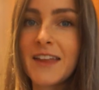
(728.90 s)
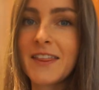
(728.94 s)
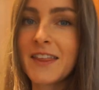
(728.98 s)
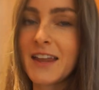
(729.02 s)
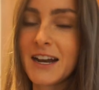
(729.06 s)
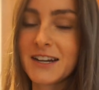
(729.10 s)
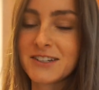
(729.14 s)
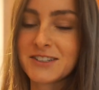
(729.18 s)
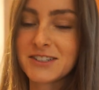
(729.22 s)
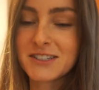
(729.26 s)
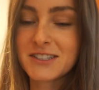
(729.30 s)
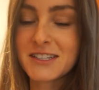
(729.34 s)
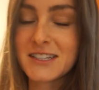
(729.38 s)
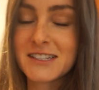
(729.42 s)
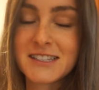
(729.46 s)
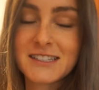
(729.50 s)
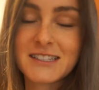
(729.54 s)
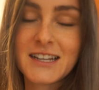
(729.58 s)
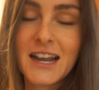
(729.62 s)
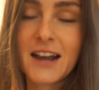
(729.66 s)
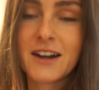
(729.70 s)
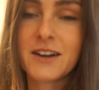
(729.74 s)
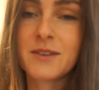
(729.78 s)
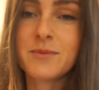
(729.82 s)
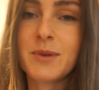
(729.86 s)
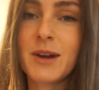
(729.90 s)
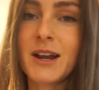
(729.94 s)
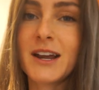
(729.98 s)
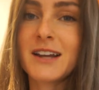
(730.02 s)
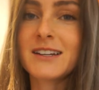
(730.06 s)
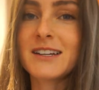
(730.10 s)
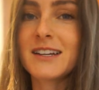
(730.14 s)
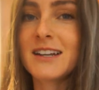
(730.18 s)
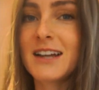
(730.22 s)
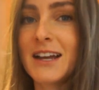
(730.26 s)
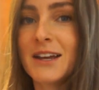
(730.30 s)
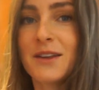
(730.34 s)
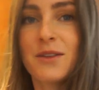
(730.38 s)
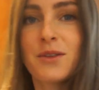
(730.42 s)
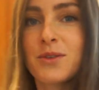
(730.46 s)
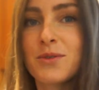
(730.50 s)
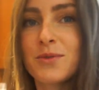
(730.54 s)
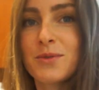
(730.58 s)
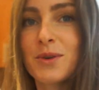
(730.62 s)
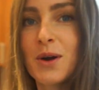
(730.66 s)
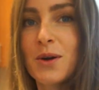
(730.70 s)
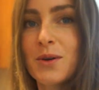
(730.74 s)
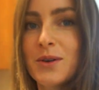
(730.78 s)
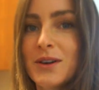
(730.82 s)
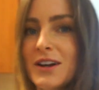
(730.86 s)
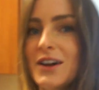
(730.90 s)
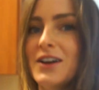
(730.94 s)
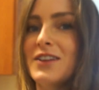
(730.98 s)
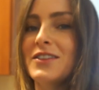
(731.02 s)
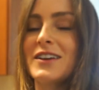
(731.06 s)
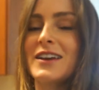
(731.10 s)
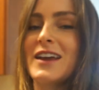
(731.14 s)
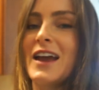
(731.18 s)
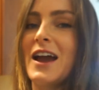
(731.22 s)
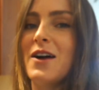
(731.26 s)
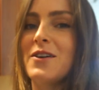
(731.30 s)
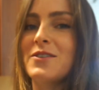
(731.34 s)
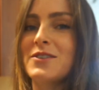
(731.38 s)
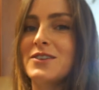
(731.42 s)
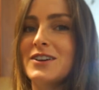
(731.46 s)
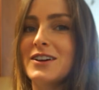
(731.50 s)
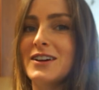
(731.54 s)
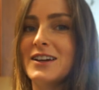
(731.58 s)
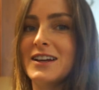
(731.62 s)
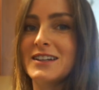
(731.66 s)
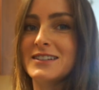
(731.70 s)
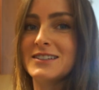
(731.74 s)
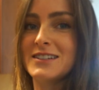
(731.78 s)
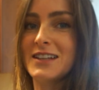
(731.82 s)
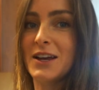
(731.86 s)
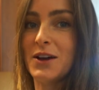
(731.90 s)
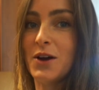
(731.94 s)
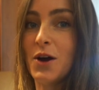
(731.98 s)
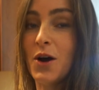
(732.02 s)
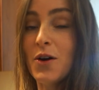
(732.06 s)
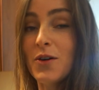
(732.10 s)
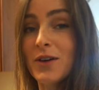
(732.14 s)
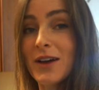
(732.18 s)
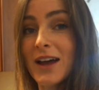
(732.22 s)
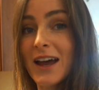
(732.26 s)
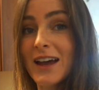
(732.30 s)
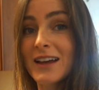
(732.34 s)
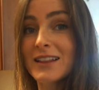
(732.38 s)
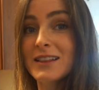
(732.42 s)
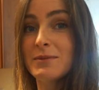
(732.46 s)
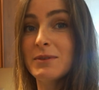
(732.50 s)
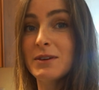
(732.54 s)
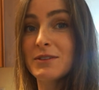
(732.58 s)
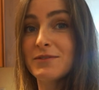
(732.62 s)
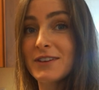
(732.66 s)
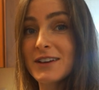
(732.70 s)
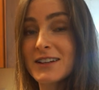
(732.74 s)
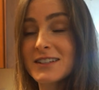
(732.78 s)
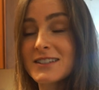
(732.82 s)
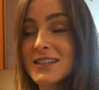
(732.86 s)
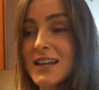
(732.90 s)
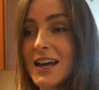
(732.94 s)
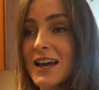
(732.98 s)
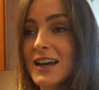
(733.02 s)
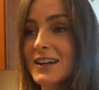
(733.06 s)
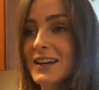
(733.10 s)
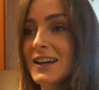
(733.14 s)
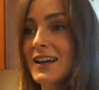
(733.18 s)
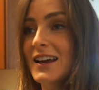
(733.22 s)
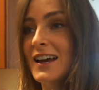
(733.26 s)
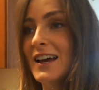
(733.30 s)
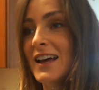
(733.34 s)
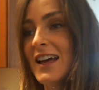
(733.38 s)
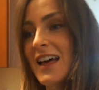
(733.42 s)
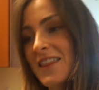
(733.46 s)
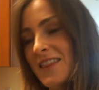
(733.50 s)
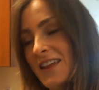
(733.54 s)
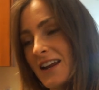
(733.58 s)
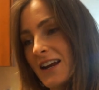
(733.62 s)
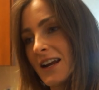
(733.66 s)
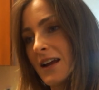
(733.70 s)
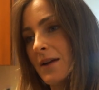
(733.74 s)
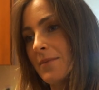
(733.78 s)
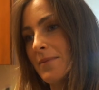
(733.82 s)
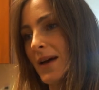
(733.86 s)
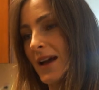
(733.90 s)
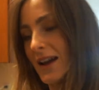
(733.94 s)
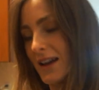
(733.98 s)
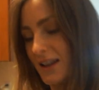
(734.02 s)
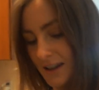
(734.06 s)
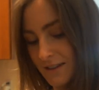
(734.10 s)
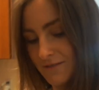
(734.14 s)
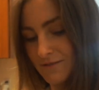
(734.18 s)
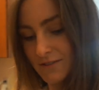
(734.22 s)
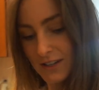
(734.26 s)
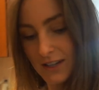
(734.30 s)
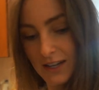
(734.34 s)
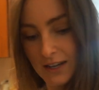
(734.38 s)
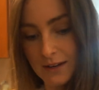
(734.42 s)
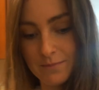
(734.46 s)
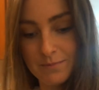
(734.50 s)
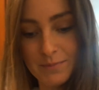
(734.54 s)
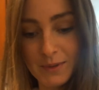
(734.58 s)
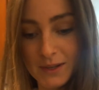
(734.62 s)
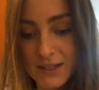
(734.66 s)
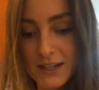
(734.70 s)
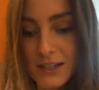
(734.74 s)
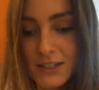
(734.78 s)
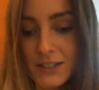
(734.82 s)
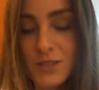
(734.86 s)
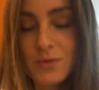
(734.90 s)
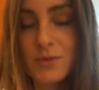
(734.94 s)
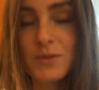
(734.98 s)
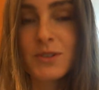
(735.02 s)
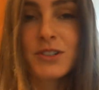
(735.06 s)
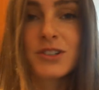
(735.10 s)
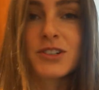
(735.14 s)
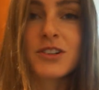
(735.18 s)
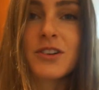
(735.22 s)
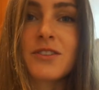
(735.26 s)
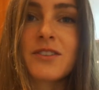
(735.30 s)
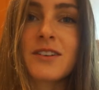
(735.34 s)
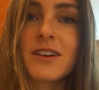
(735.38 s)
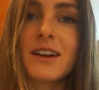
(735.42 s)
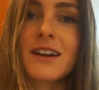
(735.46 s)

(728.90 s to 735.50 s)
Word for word: and then I just get scatterbrained and I throw it on the counter and I say, okay, let me fix that. Then I come back and I forget. But I just want to show you